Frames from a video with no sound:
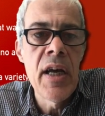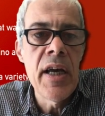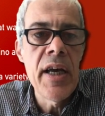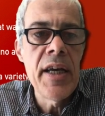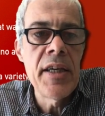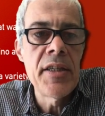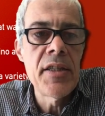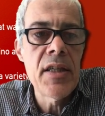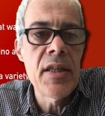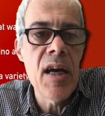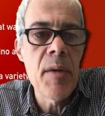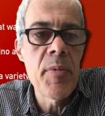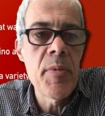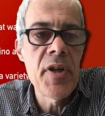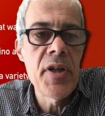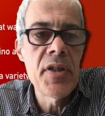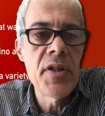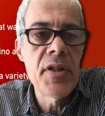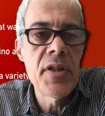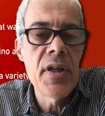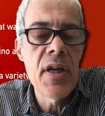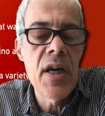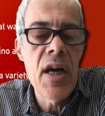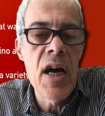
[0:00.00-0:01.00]

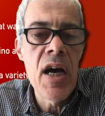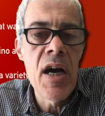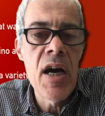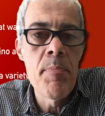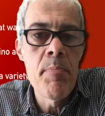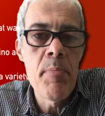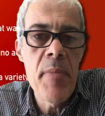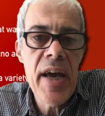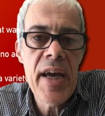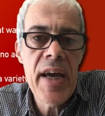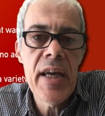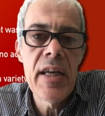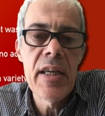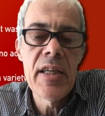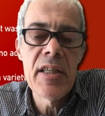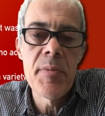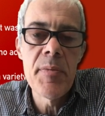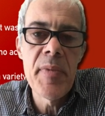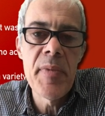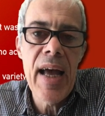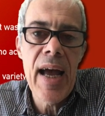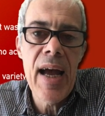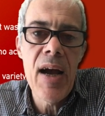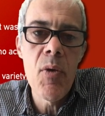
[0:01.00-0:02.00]
established a
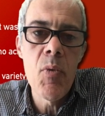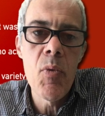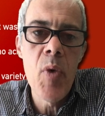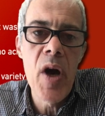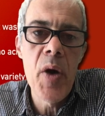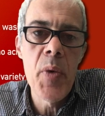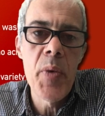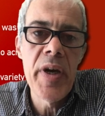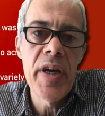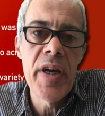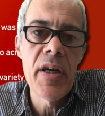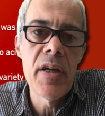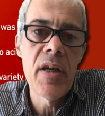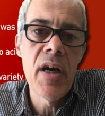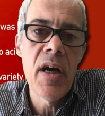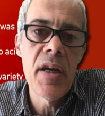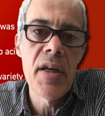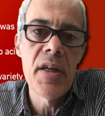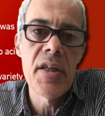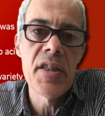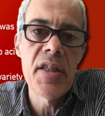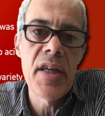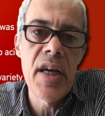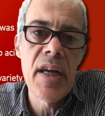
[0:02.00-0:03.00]
mechanism now where we can
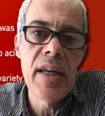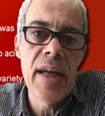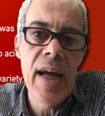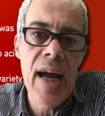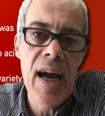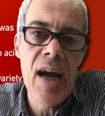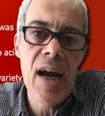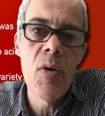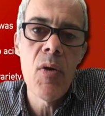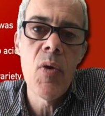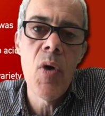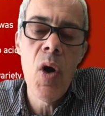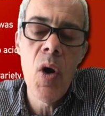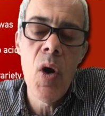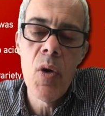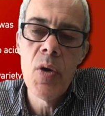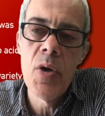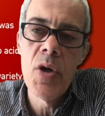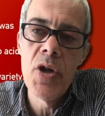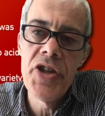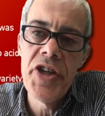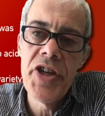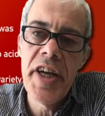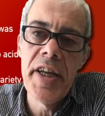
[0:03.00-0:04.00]
understand how
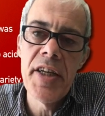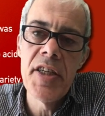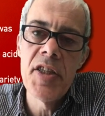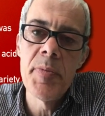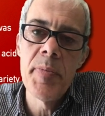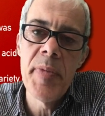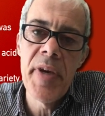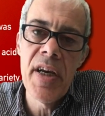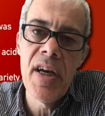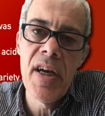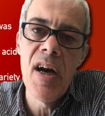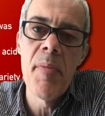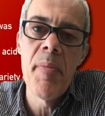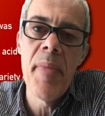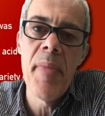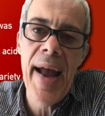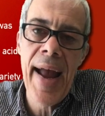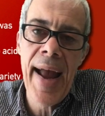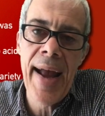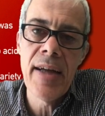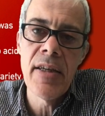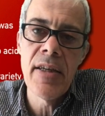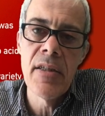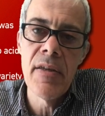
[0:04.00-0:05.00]
oncogenes become
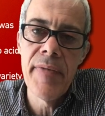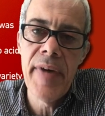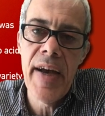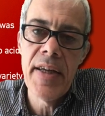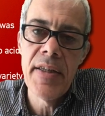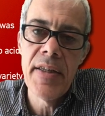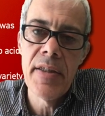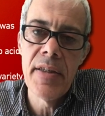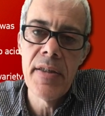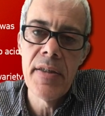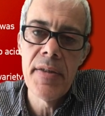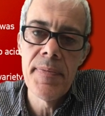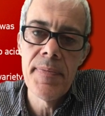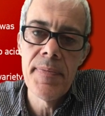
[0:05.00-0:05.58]
activated.